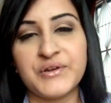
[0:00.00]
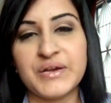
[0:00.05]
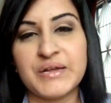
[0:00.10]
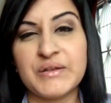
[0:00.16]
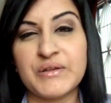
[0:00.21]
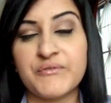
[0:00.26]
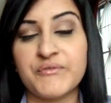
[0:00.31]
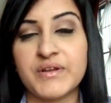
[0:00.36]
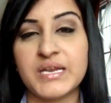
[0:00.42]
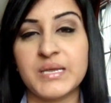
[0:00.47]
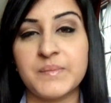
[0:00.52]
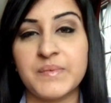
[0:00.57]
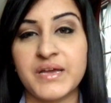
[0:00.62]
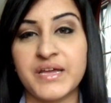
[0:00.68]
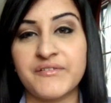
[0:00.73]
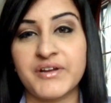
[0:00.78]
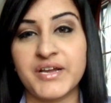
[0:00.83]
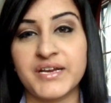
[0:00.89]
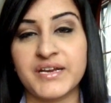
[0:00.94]
know I look really
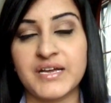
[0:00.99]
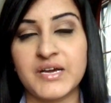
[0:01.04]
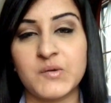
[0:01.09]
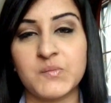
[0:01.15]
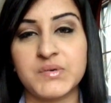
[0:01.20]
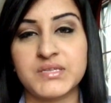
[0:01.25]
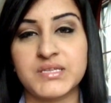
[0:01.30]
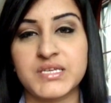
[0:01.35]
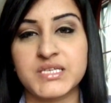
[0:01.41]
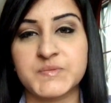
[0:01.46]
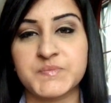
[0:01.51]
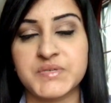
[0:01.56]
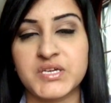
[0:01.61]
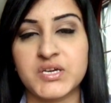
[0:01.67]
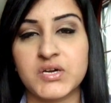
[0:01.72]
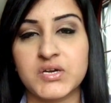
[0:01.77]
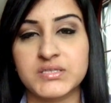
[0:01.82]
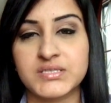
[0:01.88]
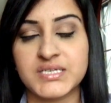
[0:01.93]
bad right now, but that's
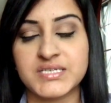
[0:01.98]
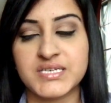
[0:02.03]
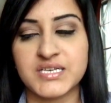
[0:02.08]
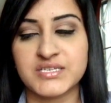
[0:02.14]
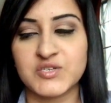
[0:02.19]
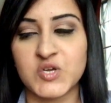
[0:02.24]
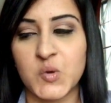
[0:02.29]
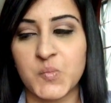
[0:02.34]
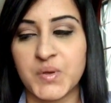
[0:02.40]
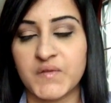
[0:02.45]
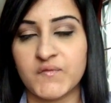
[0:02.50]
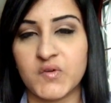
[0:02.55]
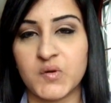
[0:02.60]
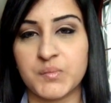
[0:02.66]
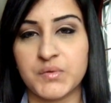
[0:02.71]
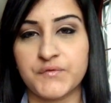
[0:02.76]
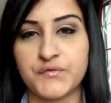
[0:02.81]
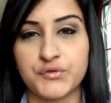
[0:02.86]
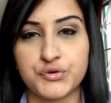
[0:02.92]
because I just got back
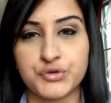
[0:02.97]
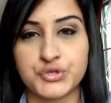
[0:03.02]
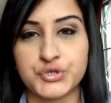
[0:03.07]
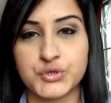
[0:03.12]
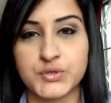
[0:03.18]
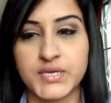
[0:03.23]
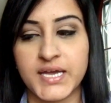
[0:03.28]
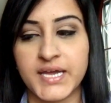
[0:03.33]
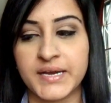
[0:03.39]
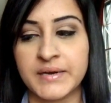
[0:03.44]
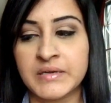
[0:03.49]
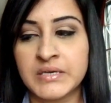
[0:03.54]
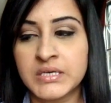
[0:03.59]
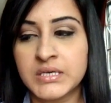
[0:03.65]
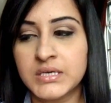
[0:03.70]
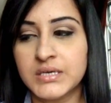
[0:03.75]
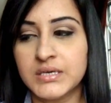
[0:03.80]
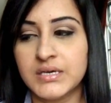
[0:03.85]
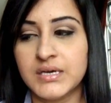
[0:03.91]
from a photo shoot and
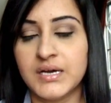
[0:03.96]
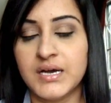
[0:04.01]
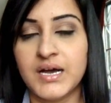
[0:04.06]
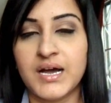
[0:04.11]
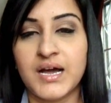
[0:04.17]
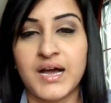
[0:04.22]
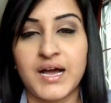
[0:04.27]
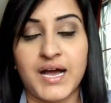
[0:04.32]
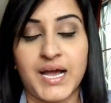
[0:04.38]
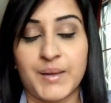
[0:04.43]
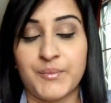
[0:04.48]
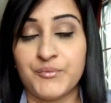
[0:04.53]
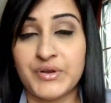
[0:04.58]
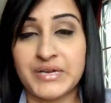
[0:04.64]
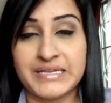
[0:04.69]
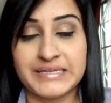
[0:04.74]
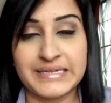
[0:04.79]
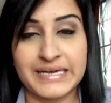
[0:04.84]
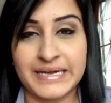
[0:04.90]
I'm
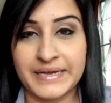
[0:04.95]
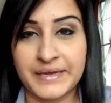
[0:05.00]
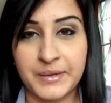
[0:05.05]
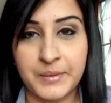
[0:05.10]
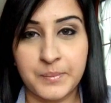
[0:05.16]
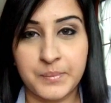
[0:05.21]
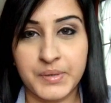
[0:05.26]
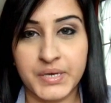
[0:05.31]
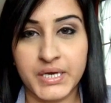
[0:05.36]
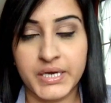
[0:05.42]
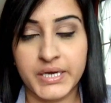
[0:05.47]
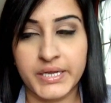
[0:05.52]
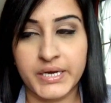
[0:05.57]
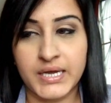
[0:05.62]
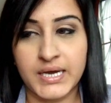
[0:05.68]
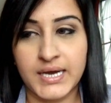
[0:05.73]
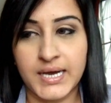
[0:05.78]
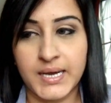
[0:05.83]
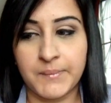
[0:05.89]
really tired.
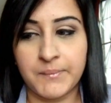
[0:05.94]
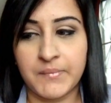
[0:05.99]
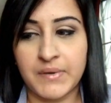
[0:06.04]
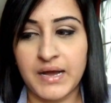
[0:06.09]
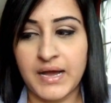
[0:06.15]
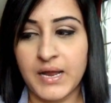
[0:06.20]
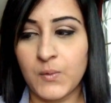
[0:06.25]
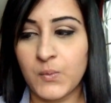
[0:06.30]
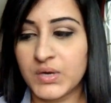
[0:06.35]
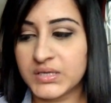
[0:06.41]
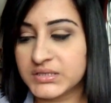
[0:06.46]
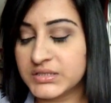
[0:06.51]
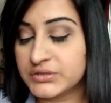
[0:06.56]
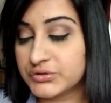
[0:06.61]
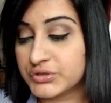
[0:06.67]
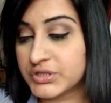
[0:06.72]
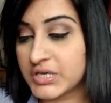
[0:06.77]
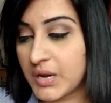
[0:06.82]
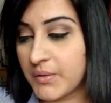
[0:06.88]
But I
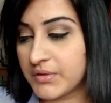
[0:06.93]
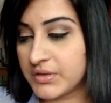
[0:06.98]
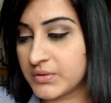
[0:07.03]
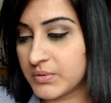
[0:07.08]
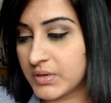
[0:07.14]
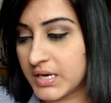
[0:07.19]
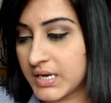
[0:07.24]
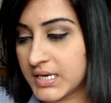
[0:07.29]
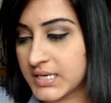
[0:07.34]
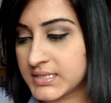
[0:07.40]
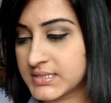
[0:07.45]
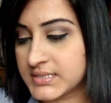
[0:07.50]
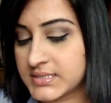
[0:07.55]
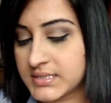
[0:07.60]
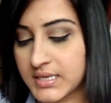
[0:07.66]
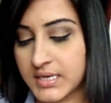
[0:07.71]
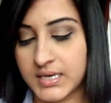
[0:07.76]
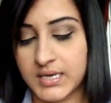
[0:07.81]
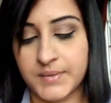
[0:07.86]
wanted to share with you
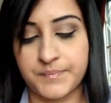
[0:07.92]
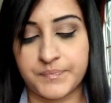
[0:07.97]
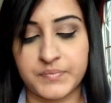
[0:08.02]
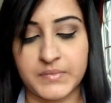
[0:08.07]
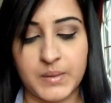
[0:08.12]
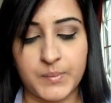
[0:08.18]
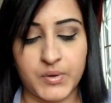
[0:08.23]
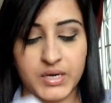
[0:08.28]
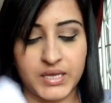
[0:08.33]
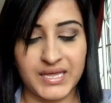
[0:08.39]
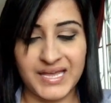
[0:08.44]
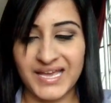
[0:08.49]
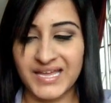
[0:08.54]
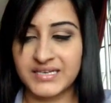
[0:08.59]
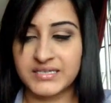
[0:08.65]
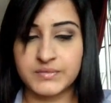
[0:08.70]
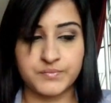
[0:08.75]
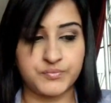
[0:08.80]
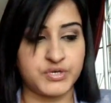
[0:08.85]
guys about
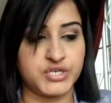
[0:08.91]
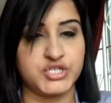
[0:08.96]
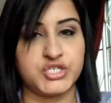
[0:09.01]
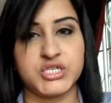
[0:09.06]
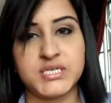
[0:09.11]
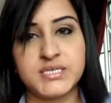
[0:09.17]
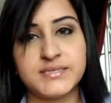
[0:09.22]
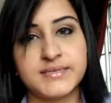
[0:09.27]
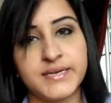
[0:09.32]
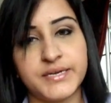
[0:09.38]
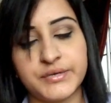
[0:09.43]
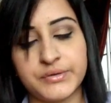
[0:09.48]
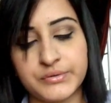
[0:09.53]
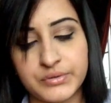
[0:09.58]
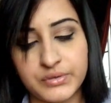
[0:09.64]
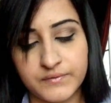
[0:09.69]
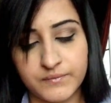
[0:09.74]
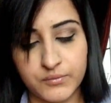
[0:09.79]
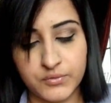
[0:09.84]
Kent brushes. I
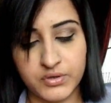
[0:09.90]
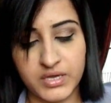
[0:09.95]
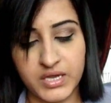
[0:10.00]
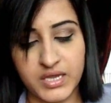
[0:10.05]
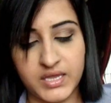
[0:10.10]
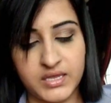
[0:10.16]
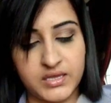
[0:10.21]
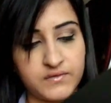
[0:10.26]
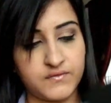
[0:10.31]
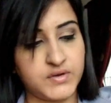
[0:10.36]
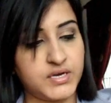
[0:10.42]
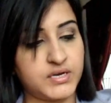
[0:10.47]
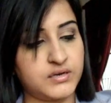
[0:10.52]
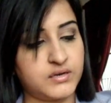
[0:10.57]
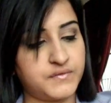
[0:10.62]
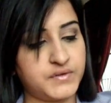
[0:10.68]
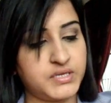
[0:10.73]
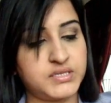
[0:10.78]
don't know if you've heard of